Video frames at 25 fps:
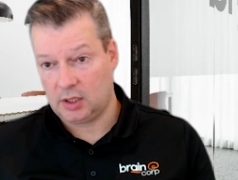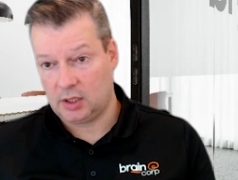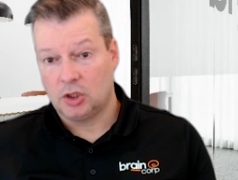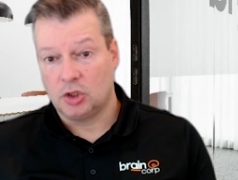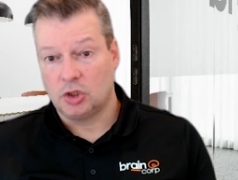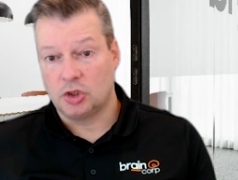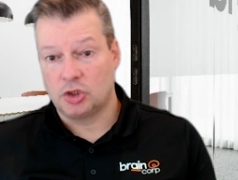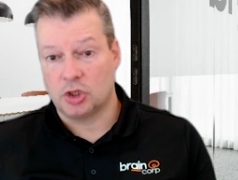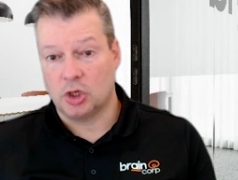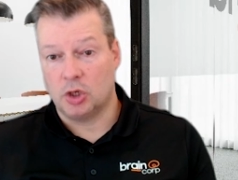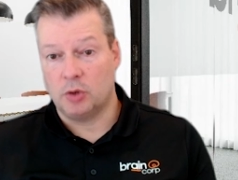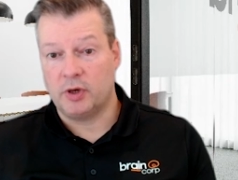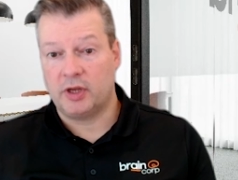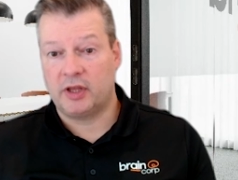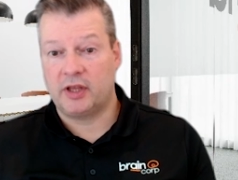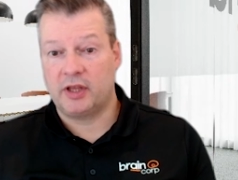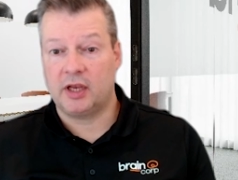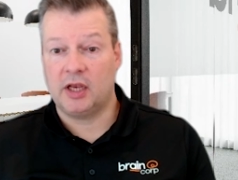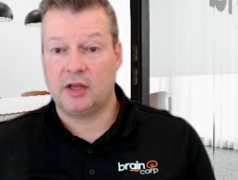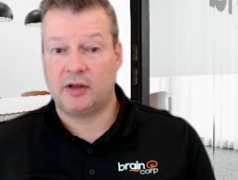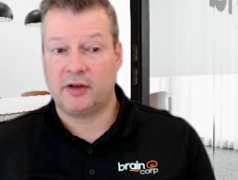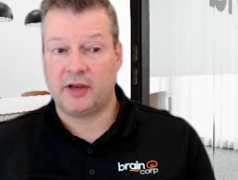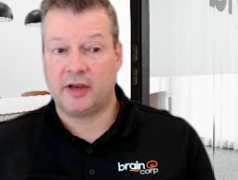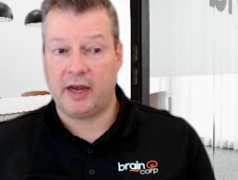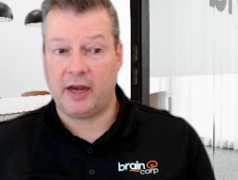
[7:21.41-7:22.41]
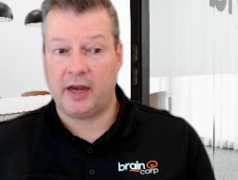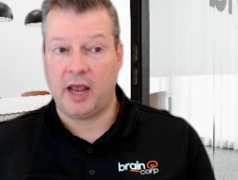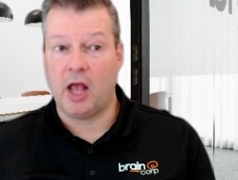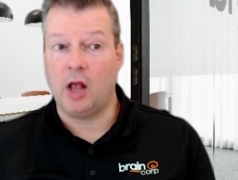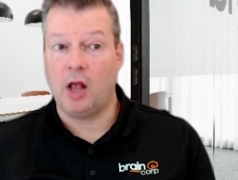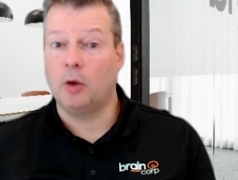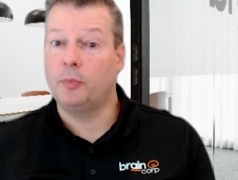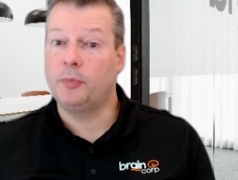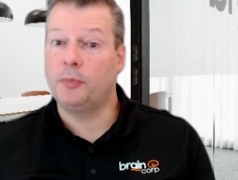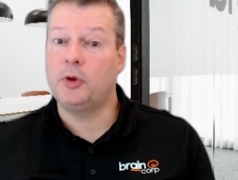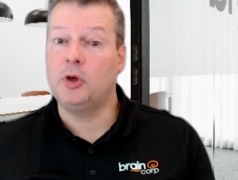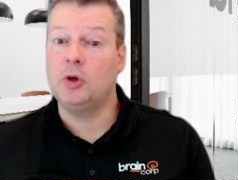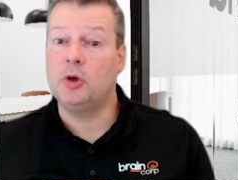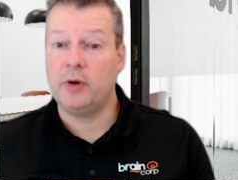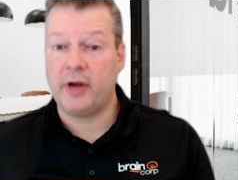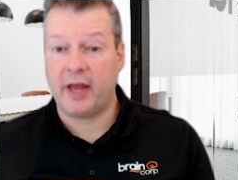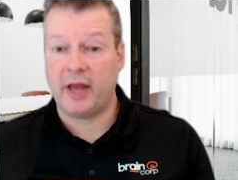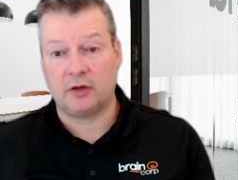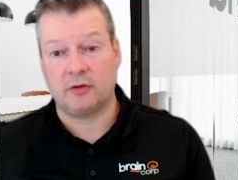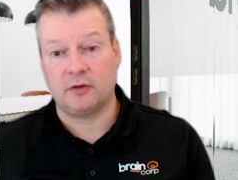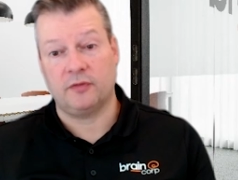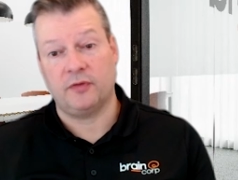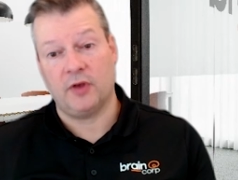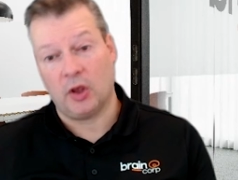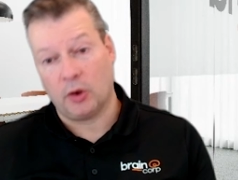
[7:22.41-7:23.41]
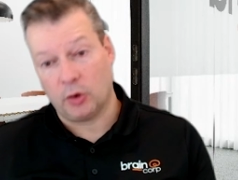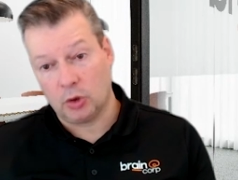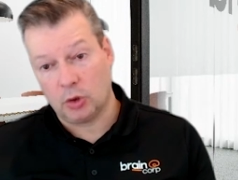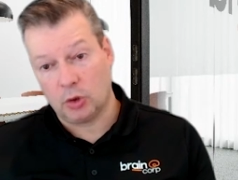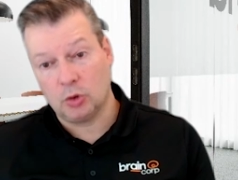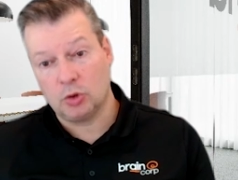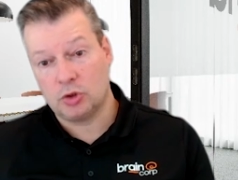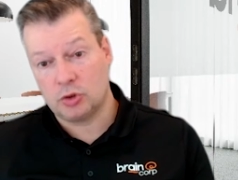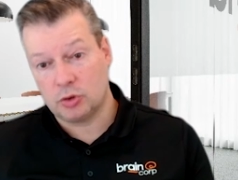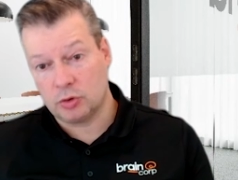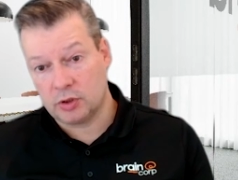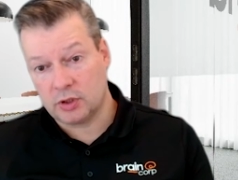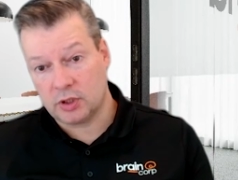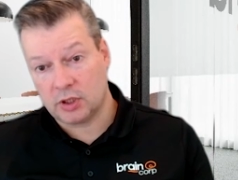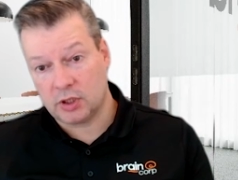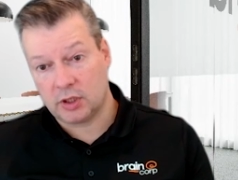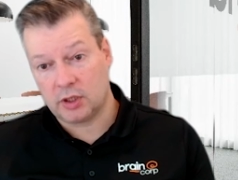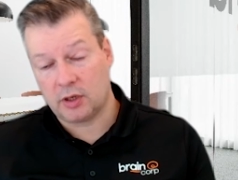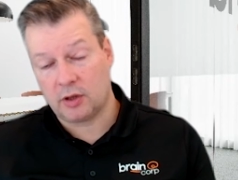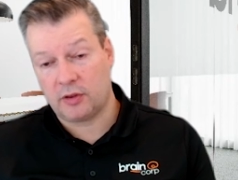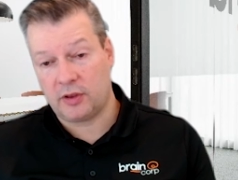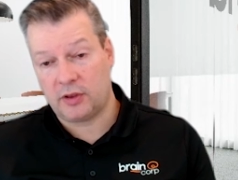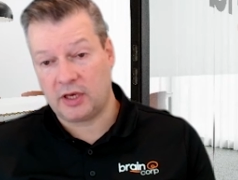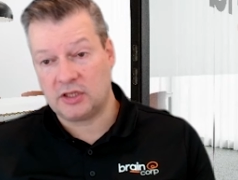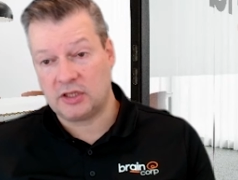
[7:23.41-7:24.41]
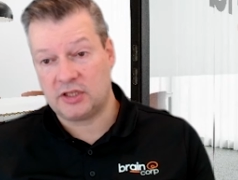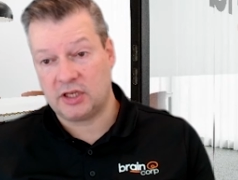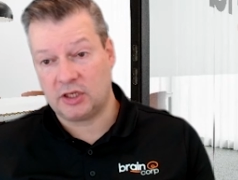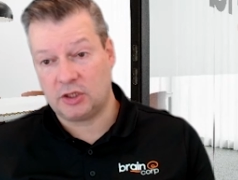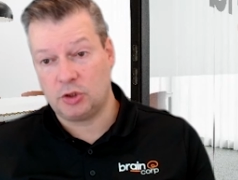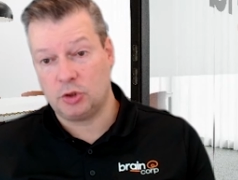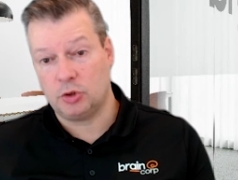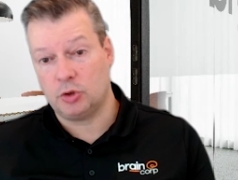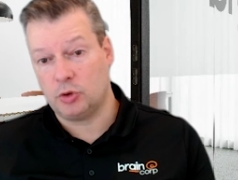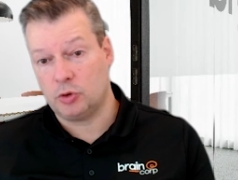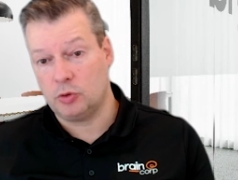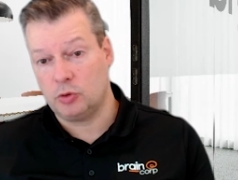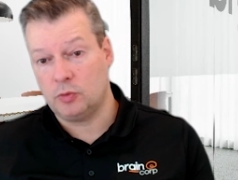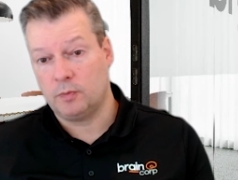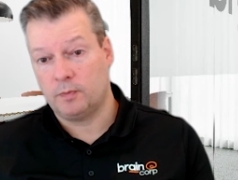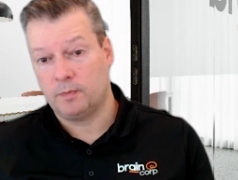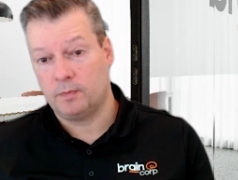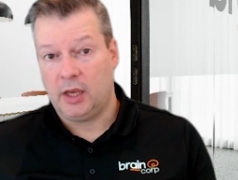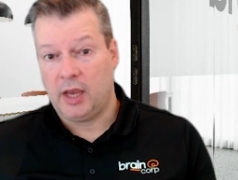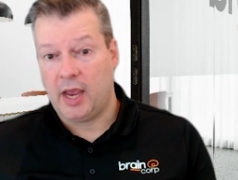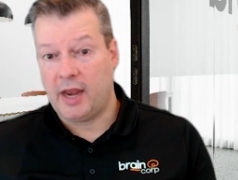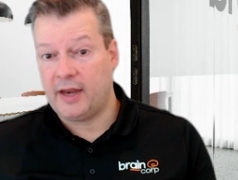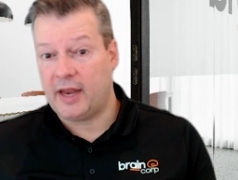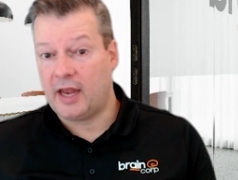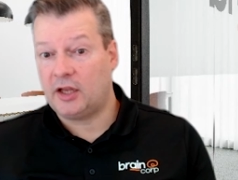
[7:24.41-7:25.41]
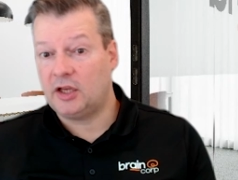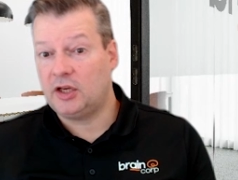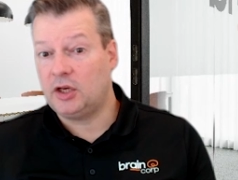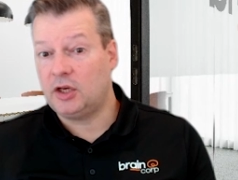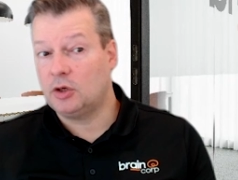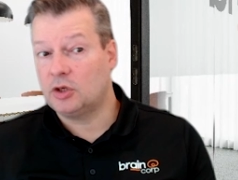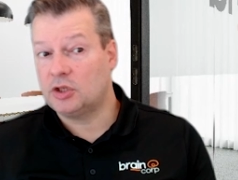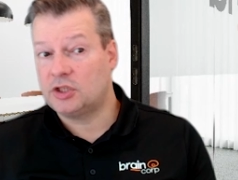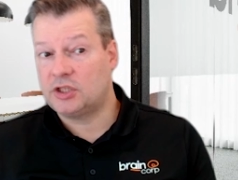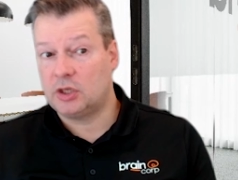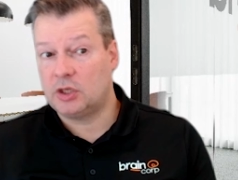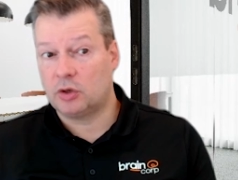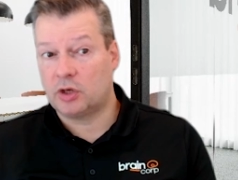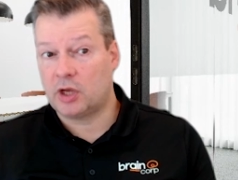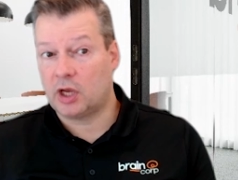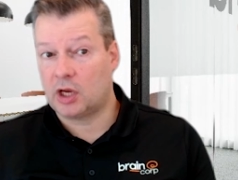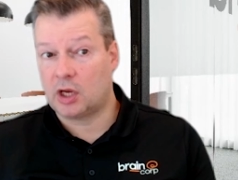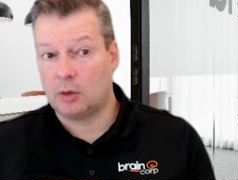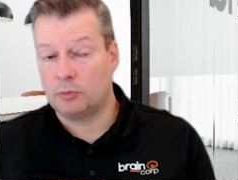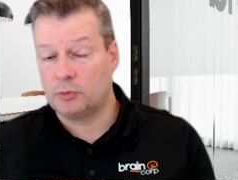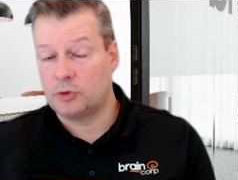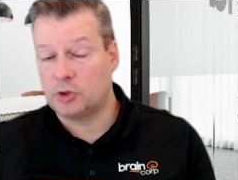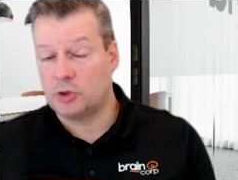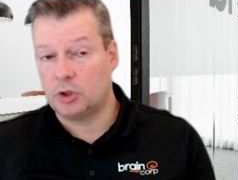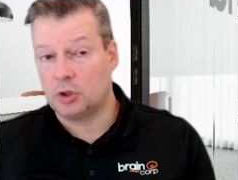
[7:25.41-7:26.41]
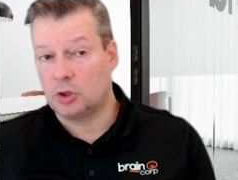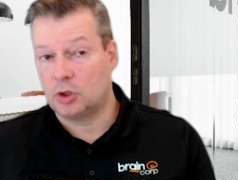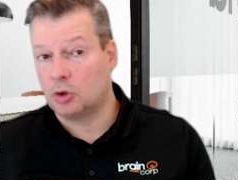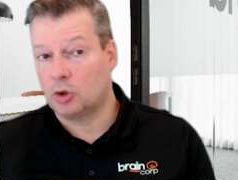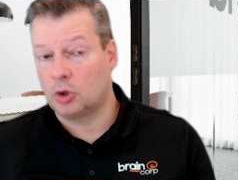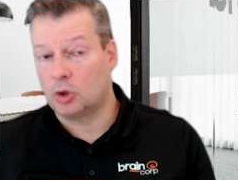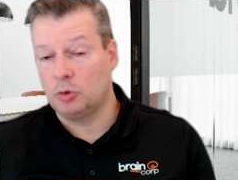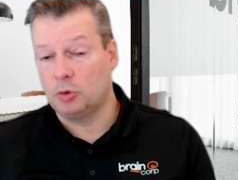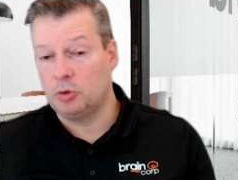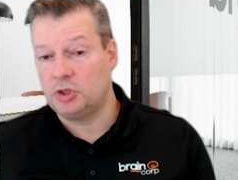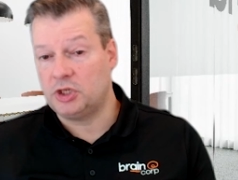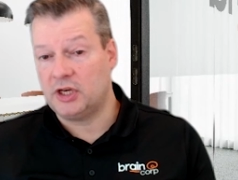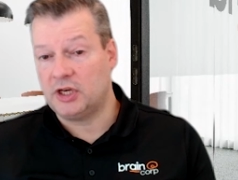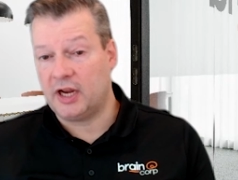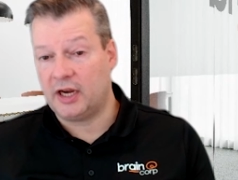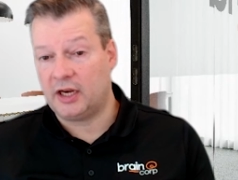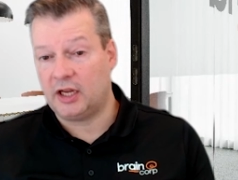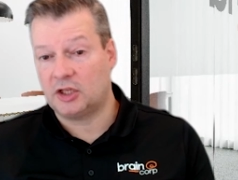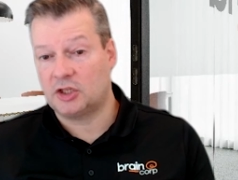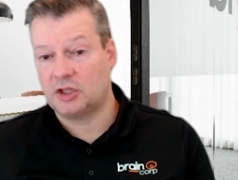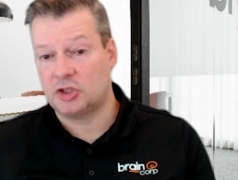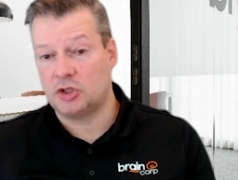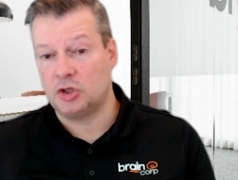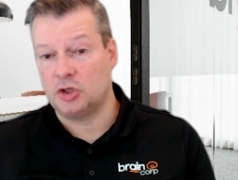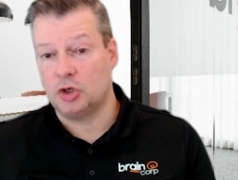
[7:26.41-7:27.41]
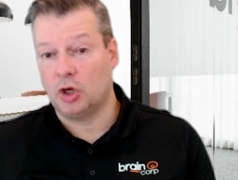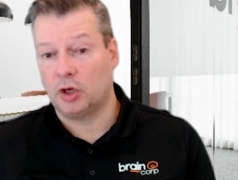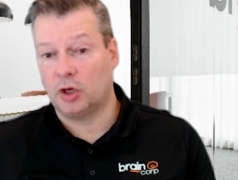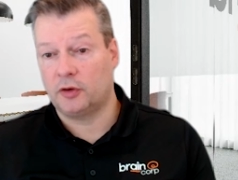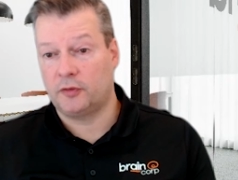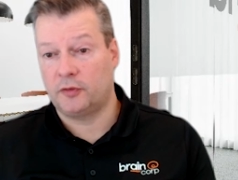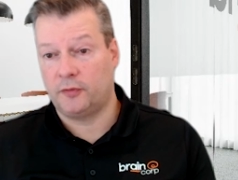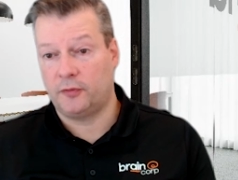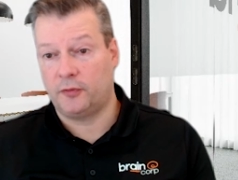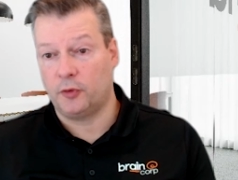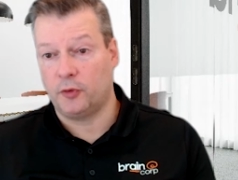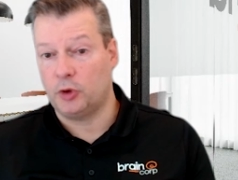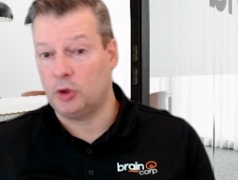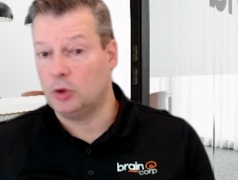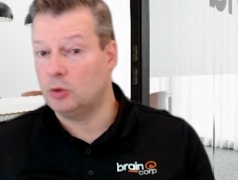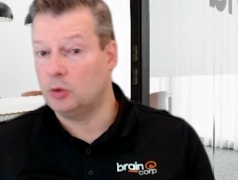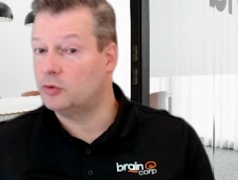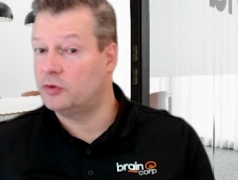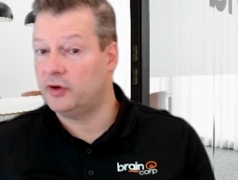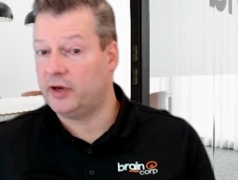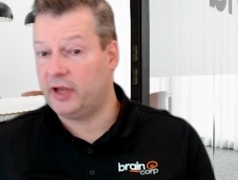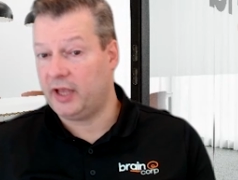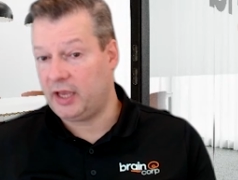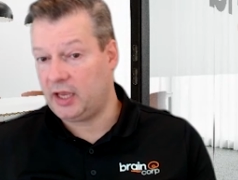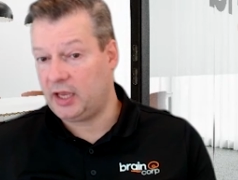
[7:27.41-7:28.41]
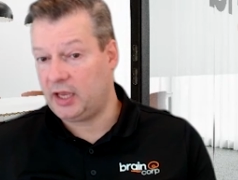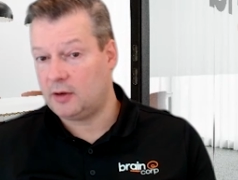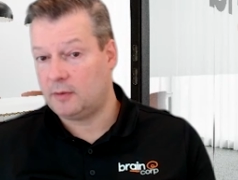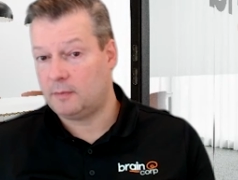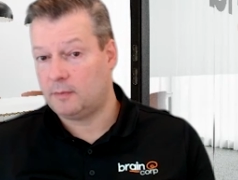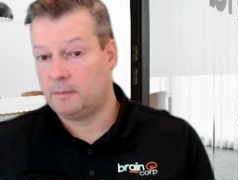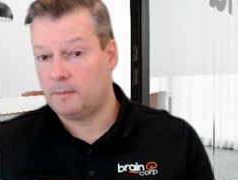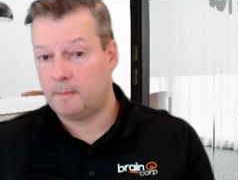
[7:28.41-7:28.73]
So it can help you and adds value to the things that you do. And then you still can come to the conclusion that it's not for you today.